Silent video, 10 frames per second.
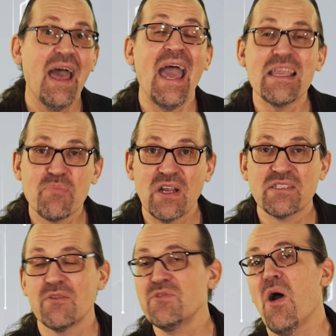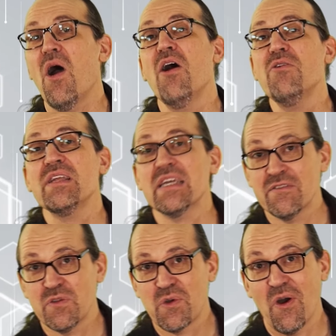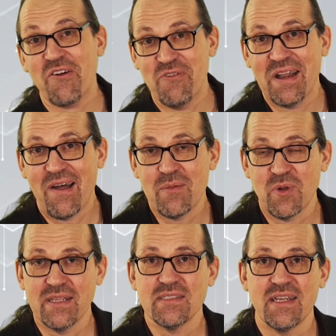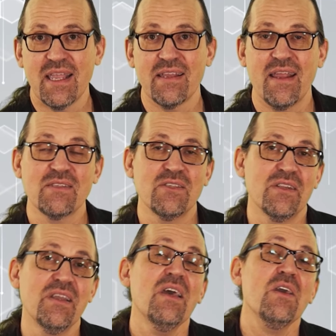hey presto, not only have you got a reliable internet connection,